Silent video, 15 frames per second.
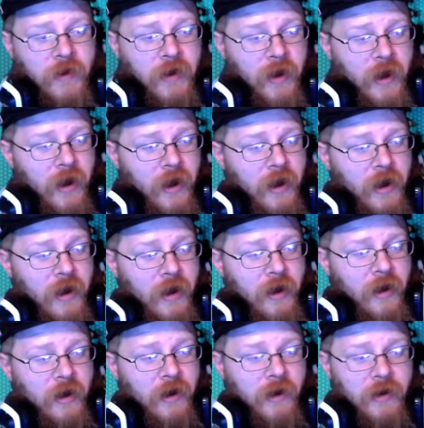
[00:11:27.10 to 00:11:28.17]

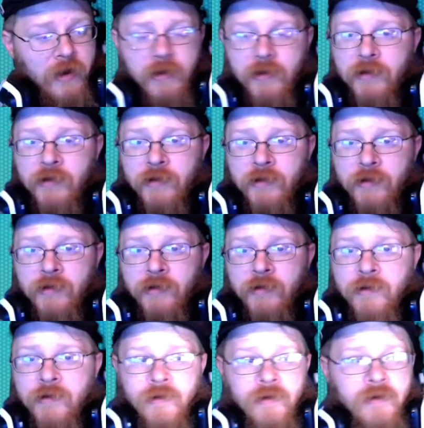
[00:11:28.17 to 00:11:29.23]
And
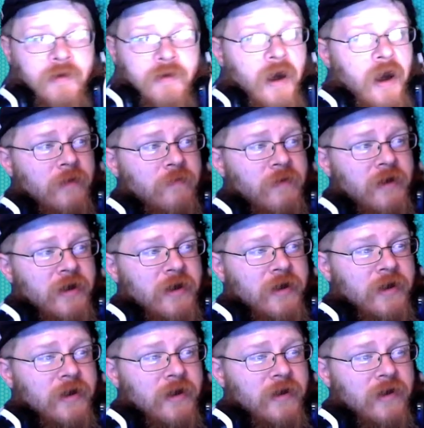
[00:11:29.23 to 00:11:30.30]
let me
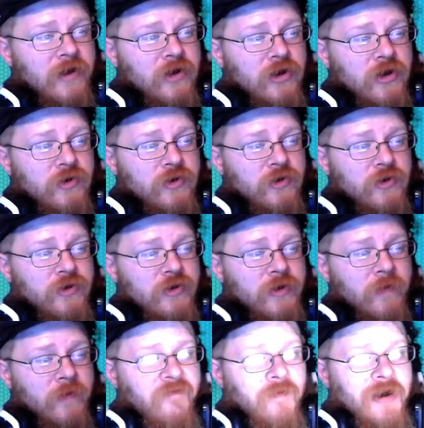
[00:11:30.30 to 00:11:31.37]
give you some
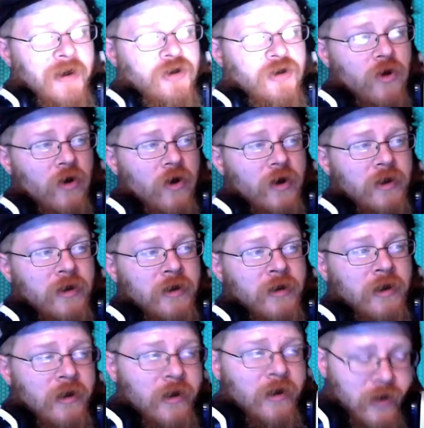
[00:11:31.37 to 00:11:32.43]
information on
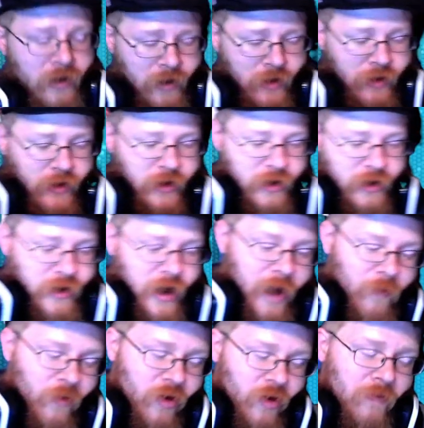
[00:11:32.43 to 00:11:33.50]
this game
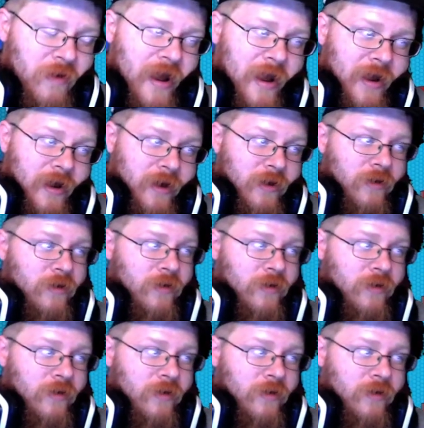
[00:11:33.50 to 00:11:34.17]
we're playing.